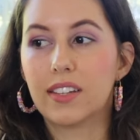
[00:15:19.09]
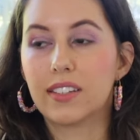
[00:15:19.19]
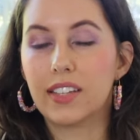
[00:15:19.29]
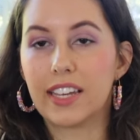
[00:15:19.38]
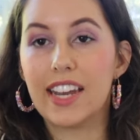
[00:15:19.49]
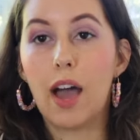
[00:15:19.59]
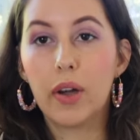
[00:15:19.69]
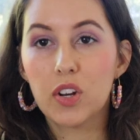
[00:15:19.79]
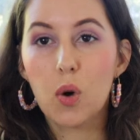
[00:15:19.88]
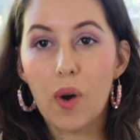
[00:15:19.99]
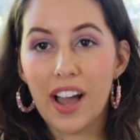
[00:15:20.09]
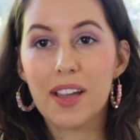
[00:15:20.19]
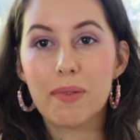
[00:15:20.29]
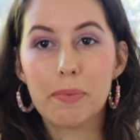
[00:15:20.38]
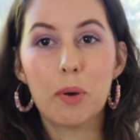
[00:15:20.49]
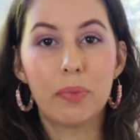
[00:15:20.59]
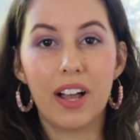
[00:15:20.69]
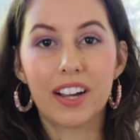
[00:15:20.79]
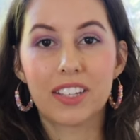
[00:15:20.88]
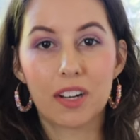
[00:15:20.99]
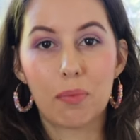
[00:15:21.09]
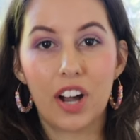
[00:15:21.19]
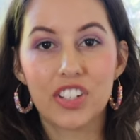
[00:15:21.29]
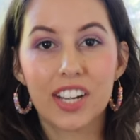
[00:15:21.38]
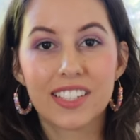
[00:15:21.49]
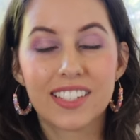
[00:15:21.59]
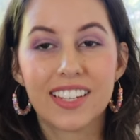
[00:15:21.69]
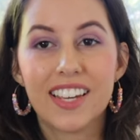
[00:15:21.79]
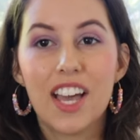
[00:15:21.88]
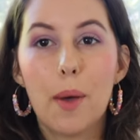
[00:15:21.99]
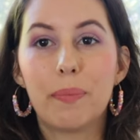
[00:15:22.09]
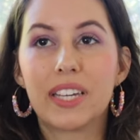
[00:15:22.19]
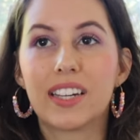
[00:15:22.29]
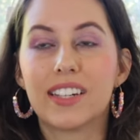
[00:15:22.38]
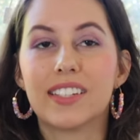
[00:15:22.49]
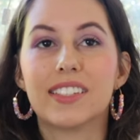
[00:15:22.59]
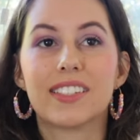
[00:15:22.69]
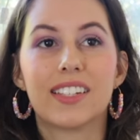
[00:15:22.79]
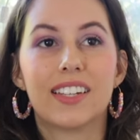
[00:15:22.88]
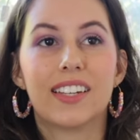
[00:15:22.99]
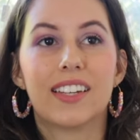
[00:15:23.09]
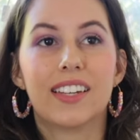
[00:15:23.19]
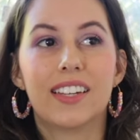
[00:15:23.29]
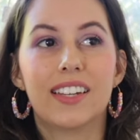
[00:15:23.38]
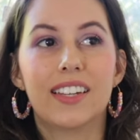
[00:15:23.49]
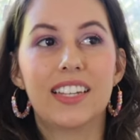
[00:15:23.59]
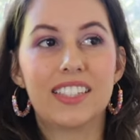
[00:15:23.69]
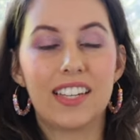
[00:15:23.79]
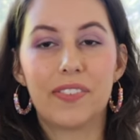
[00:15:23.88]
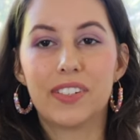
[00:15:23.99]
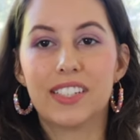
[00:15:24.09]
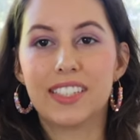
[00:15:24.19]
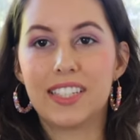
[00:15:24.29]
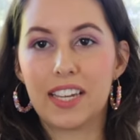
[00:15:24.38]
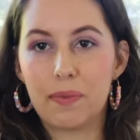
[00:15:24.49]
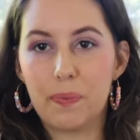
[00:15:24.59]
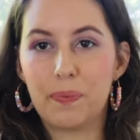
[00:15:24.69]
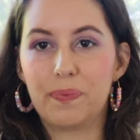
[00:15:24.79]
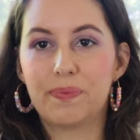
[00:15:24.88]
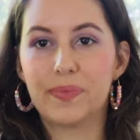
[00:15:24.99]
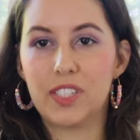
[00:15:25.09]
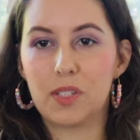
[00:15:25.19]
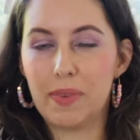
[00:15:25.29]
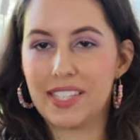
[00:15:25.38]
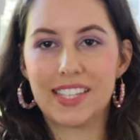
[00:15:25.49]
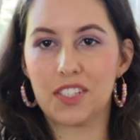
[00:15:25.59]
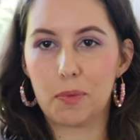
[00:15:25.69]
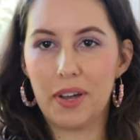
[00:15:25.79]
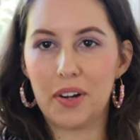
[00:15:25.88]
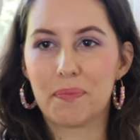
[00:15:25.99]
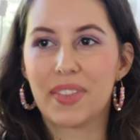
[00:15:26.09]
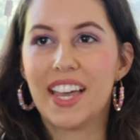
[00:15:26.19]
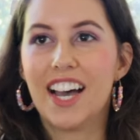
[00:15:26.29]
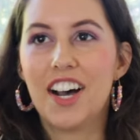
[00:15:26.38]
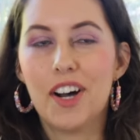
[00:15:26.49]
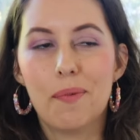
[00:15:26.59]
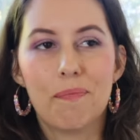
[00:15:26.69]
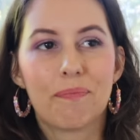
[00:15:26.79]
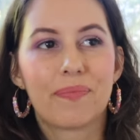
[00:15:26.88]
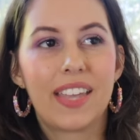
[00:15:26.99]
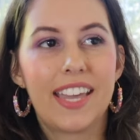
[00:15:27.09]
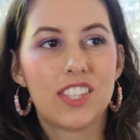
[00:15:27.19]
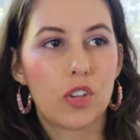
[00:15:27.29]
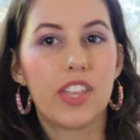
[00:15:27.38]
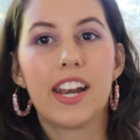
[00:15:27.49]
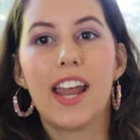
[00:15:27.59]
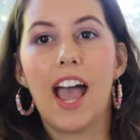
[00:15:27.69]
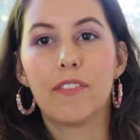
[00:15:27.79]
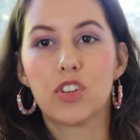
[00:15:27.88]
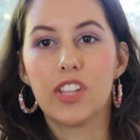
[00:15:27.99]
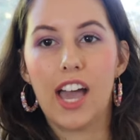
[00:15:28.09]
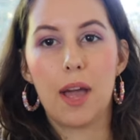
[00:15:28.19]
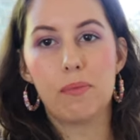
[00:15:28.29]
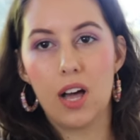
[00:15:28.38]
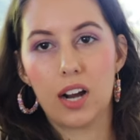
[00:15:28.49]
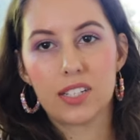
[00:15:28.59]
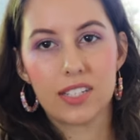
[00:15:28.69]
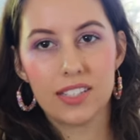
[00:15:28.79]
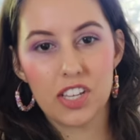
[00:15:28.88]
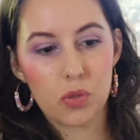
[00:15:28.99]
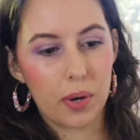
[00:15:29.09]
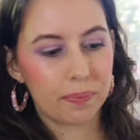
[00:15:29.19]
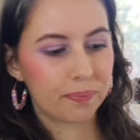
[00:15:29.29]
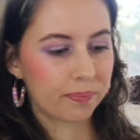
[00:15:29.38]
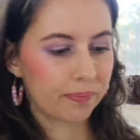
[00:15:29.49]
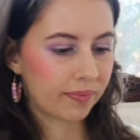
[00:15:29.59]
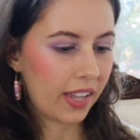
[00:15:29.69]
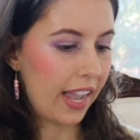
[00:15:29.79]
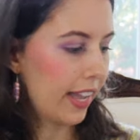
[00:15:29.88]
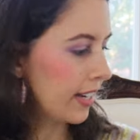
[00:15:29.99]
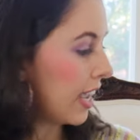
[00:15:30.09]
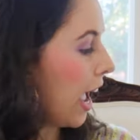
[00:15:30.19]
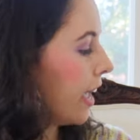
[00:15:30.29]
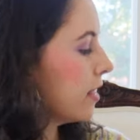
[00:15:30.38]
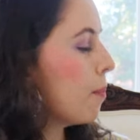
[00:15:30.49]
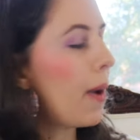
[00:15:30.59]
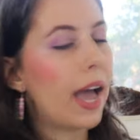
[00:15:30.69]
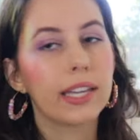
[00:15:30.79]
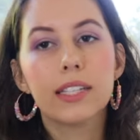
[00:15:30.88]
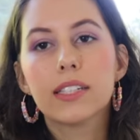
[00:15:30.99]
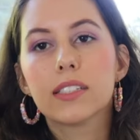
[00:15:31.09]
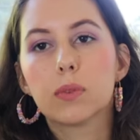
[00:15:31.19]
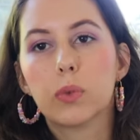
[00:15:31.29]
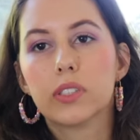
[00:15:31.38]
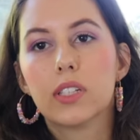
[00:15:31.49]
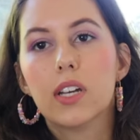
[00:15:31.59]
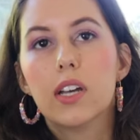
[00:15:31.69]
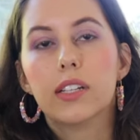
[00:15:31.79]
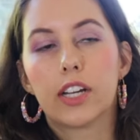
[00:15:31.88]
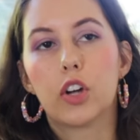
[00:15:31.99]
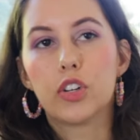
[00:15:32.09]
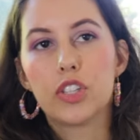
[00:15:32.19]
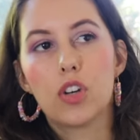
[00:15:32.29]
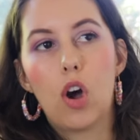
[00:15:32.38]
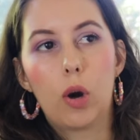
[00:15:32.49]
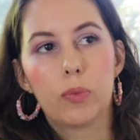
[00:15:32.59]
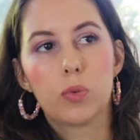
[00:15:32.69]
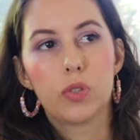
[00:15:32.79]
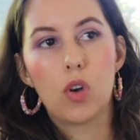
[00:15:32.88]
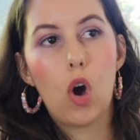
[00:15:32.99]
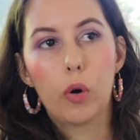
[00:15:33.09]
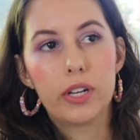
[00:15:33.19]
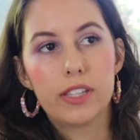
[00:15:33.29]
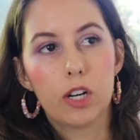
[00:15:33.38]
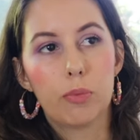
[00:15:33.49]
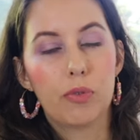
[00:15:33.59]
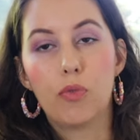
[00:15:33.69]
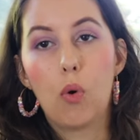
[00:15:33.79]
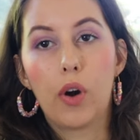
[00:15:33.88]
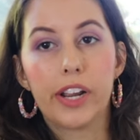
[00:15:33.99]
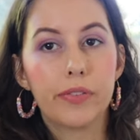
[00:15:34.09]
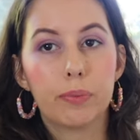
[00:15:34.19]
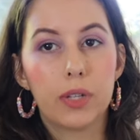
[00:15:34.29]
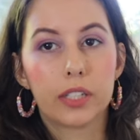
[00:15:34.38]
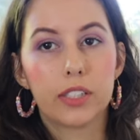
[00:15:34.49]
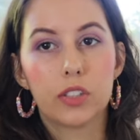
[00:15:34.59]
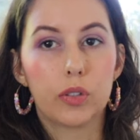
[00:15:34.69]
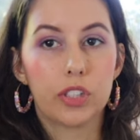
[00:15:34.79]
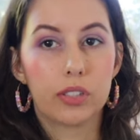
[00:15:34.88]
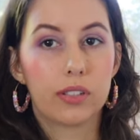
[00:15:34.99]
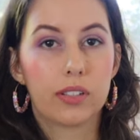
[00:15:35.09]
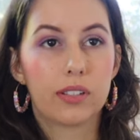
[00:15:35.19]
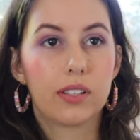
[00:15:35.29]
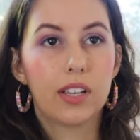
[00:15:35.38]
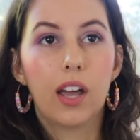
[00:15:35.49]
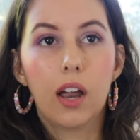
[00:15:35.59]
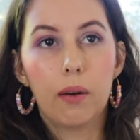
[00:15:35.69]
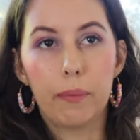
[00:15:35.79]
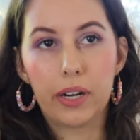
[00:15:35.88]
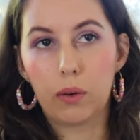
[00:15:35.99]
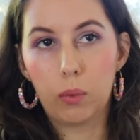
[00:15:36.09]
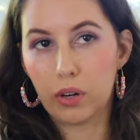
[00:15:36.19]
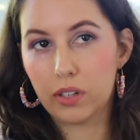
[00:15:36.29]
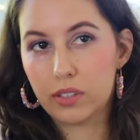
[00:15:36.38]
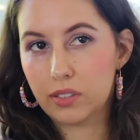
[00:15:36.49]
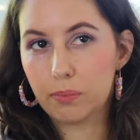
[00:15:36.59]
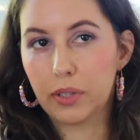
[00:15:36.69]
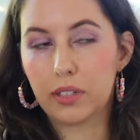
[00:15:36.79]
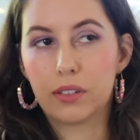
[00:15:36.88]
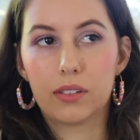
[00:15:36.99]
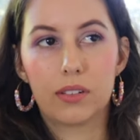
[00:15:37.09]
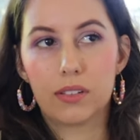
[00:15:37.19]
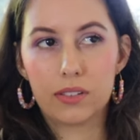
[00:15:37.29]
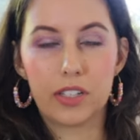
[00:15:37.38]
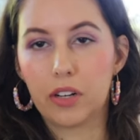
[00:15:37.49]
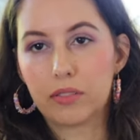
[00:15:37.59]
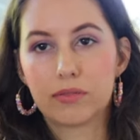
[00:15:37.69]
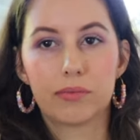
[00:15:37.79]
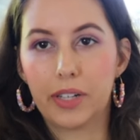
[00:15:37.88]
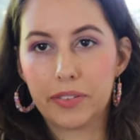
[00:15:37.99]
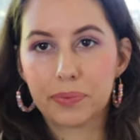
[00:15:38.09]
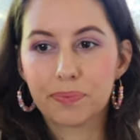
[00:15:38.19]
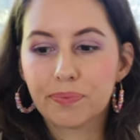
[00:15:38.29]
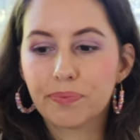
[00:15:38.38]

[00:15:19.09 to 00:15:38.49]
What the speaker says: like, now I know why people block their projects, because it definitely, like, it just makes things look better. And so then after that, I blocked this one. And the bagginess was, like, underneath the arms was already there before I even blocked it, so it just made it worse, but, you know, whatever.